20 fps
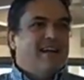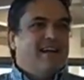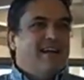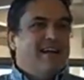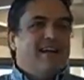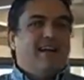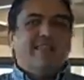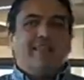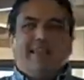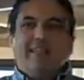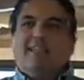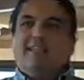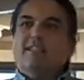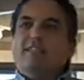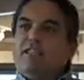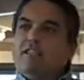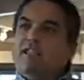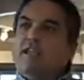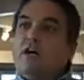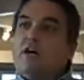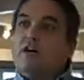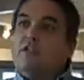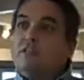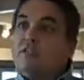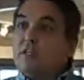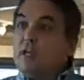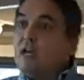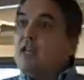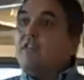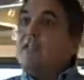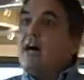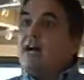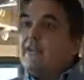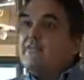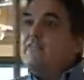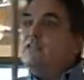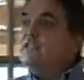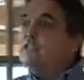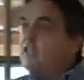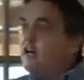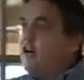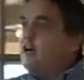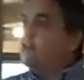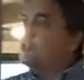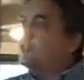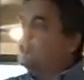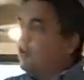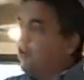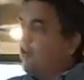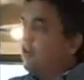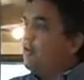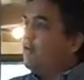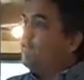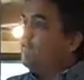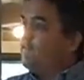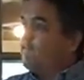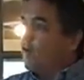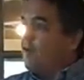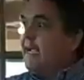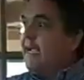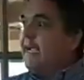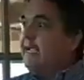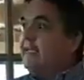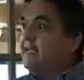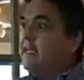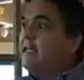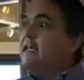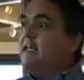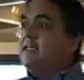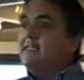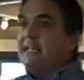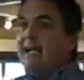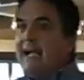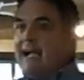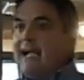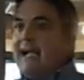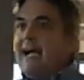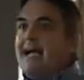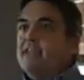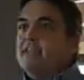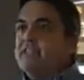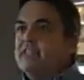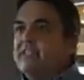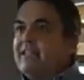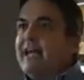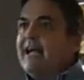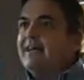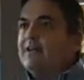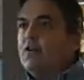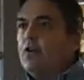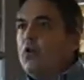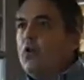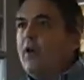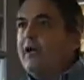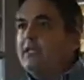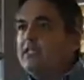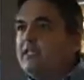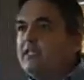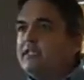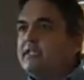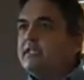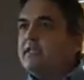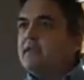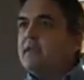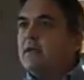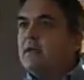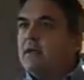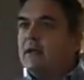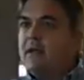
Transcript: And I think as adults, a lot of adults are afraid to ask that question